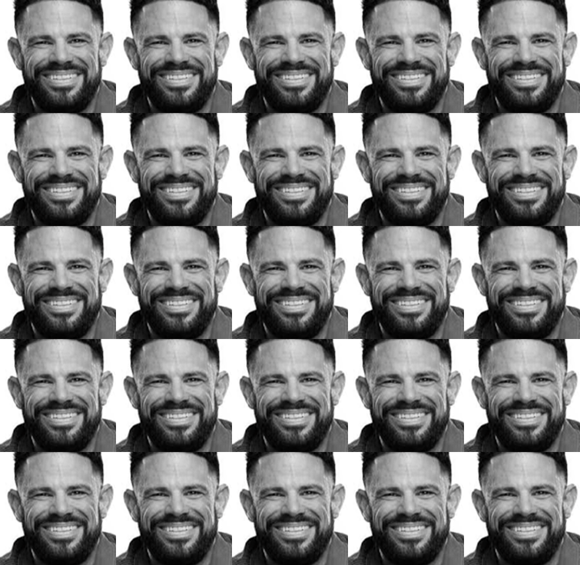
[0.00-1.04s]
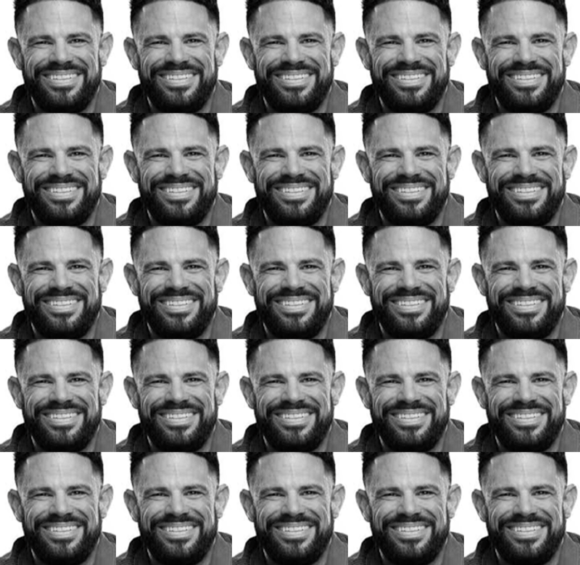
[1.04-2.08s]

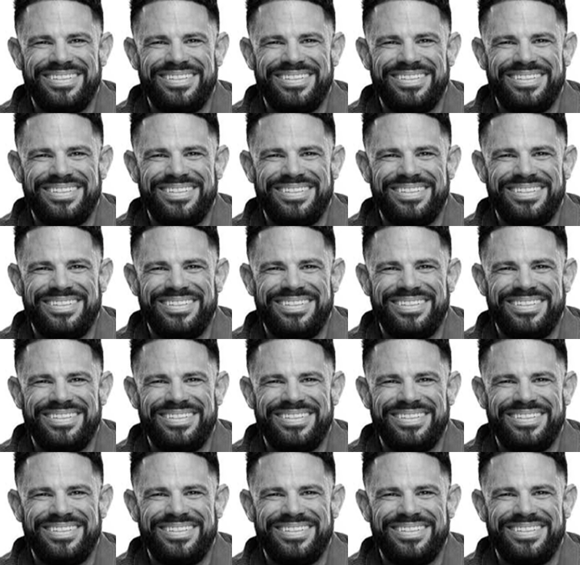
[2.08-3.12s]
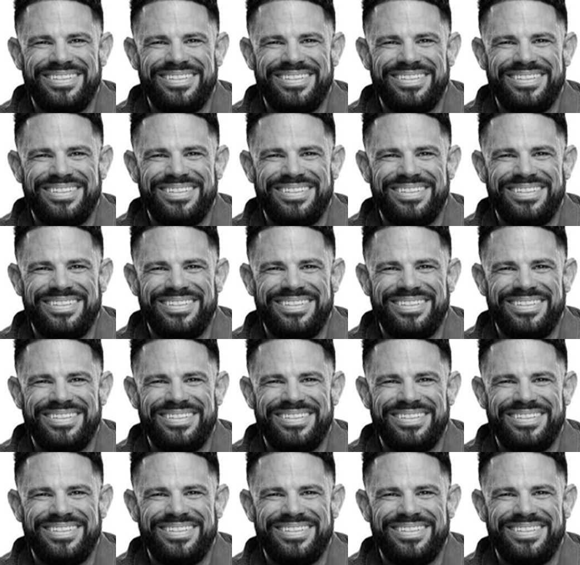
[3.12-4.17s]

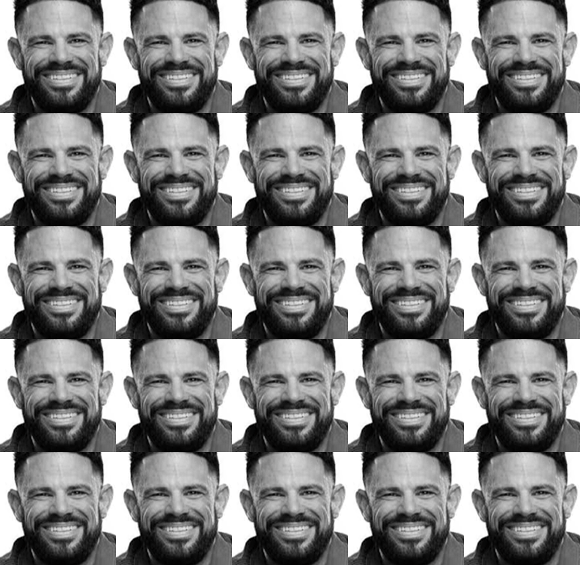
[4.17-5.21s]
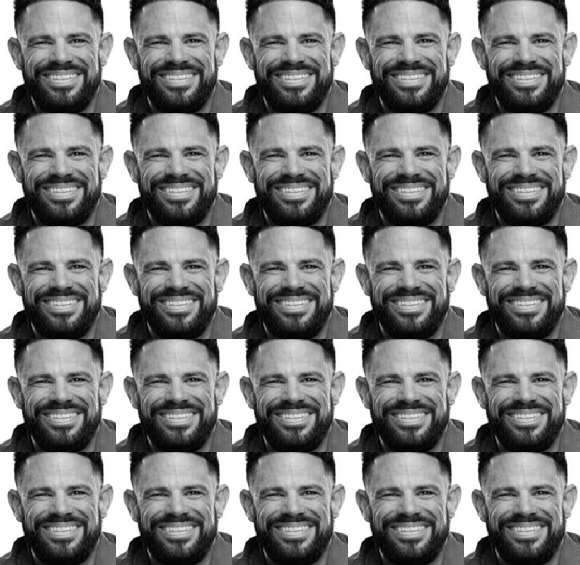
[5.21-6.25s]

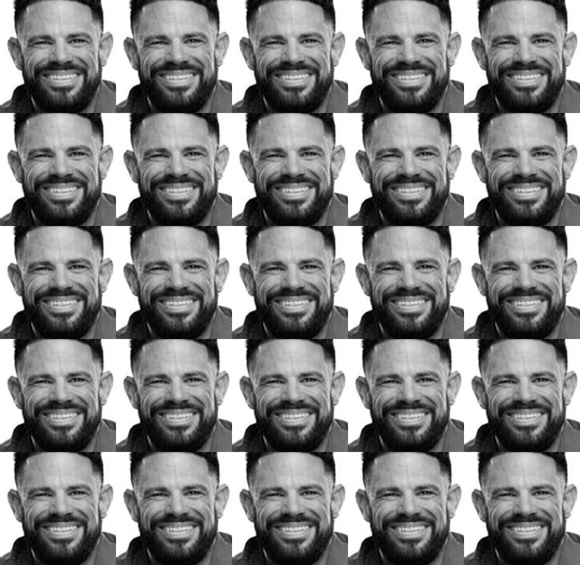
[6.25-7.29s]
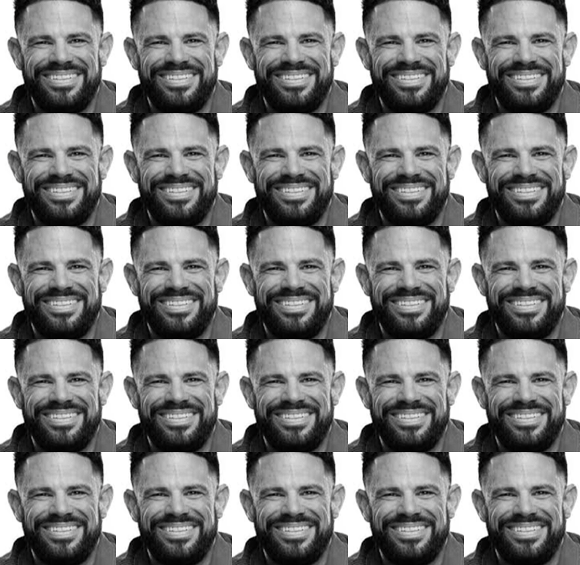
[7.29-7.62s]
The face doesn't move, so there is nothing to read.